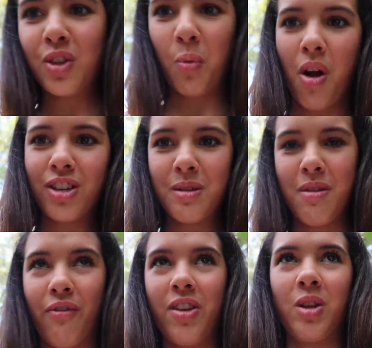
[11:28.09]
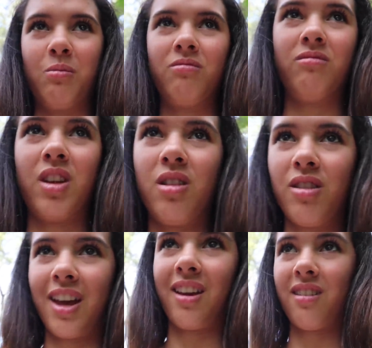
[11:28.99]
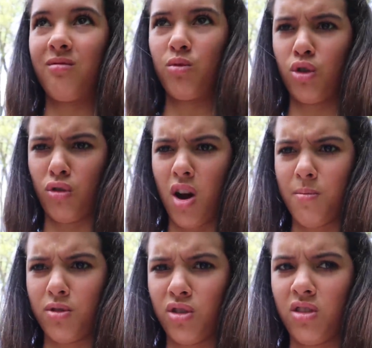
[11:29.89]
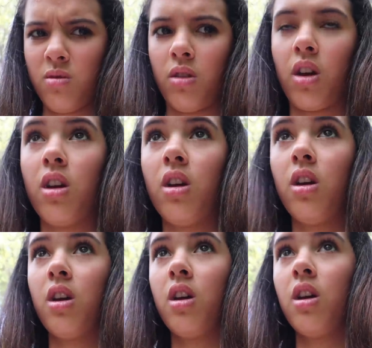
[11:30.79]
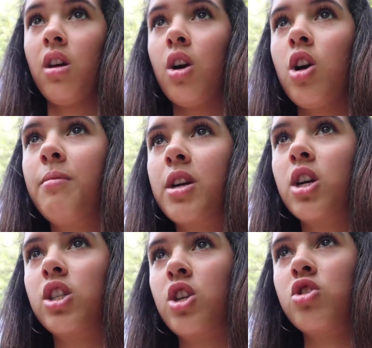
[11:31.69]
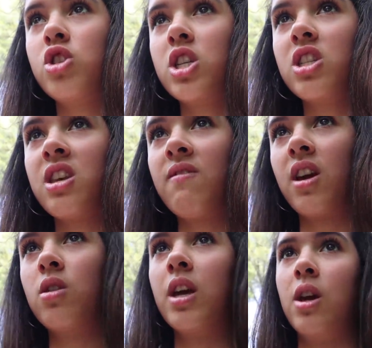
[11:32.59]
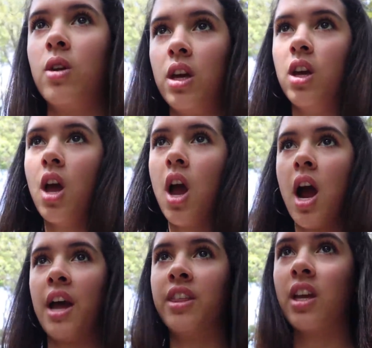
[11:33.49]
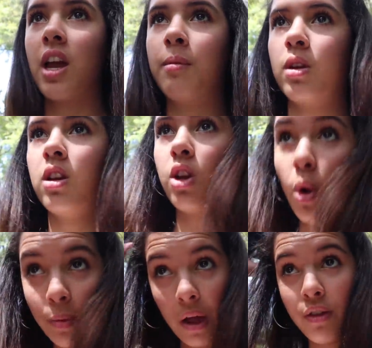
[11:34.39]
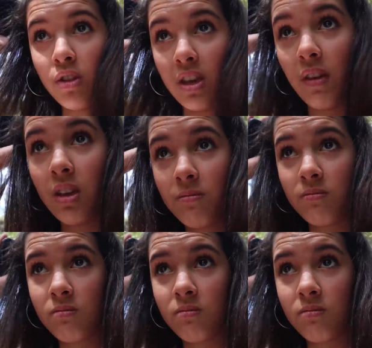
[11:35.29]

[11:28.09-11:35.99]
So they're watching me film. They're like, what the crap is she doing? Oh my gosh, they're not leaving. Okay. I think I'm gonna, nope, now they're leaving.